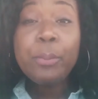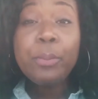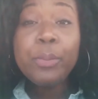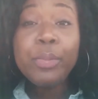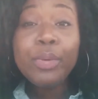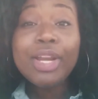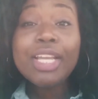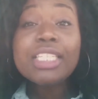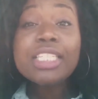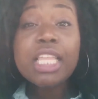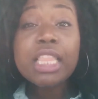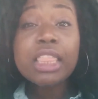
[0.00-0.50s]

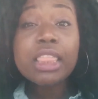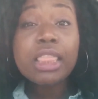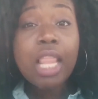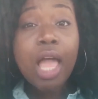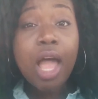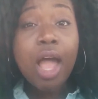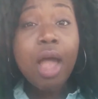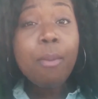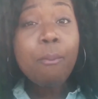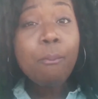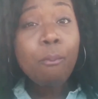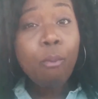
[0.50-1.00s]
brings a
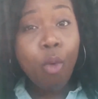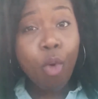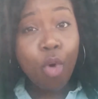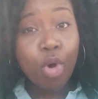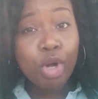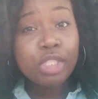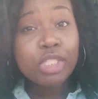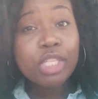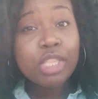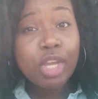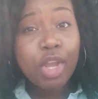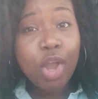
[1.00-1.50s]
lot
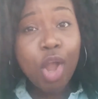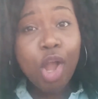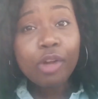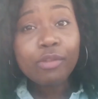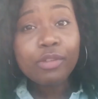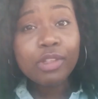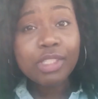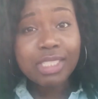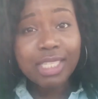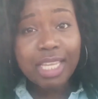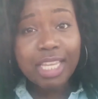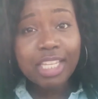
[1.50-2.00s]
more to the
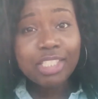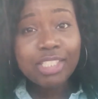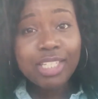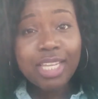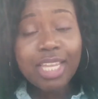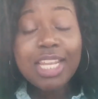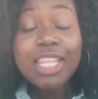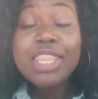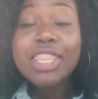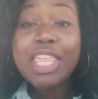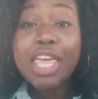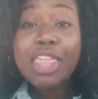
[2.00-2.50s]

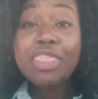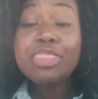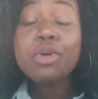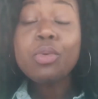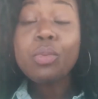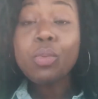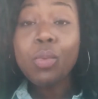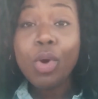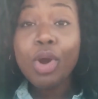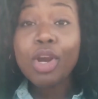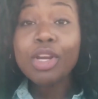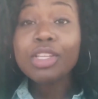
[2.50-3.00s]
conversation than
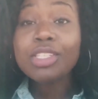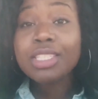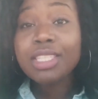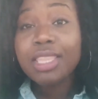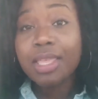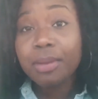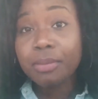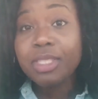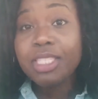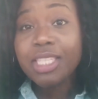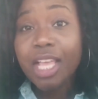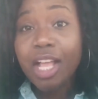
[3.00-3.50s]
the words
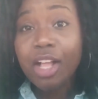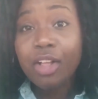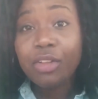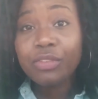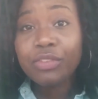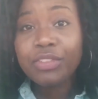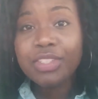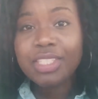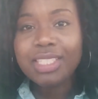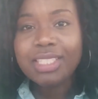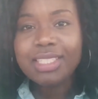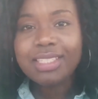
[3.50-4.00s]

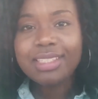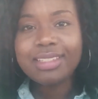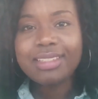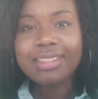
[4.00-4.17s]
themselves.